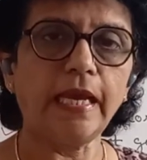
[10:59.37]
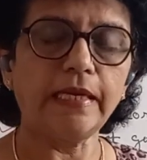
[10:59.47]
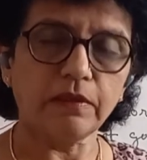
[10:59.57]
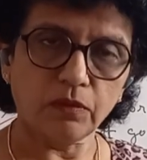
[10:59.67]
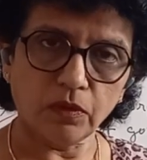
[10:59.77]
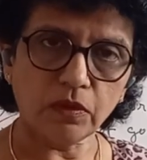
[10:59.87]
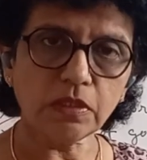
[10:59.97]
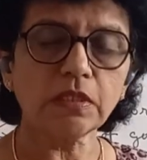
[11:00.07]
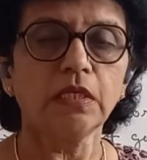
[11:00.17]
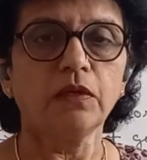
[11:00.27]
and
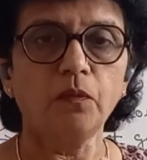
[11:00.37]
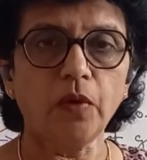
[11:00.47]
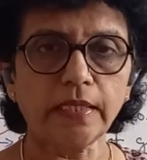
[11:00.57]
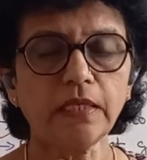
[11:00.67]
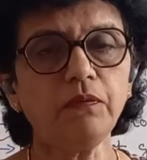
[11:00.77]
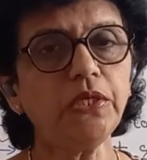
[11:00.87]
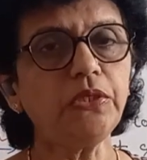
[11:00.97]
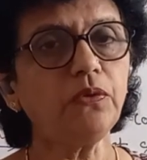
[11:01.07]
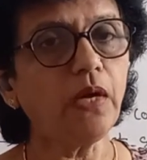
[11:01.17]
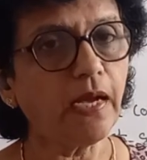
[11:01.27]
those whatever
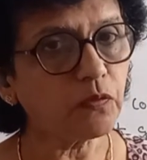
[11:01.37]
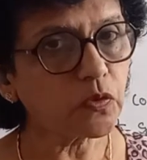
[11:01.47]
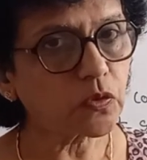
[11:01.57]
you have